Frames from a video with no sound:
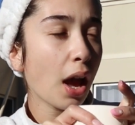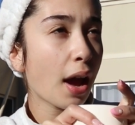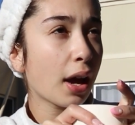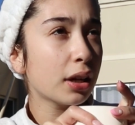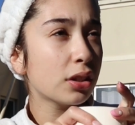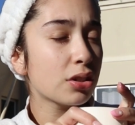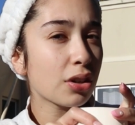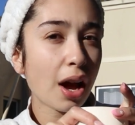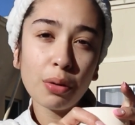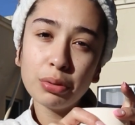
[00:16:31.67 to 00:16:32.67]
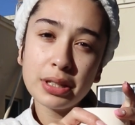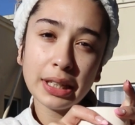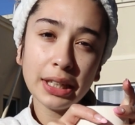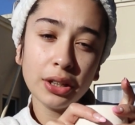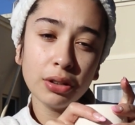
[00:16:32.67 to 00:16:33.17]
And I will
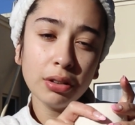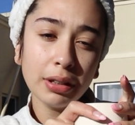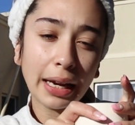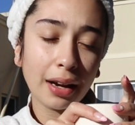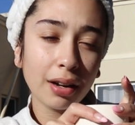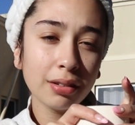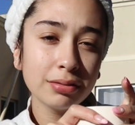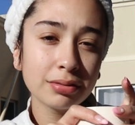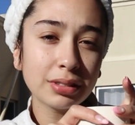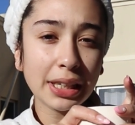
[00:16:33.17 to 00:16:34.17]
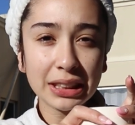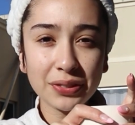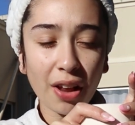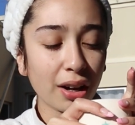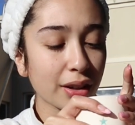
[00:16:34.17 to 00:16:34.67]
see you in the next
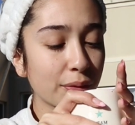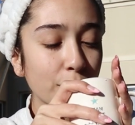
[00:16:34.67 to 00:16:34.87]
vlog.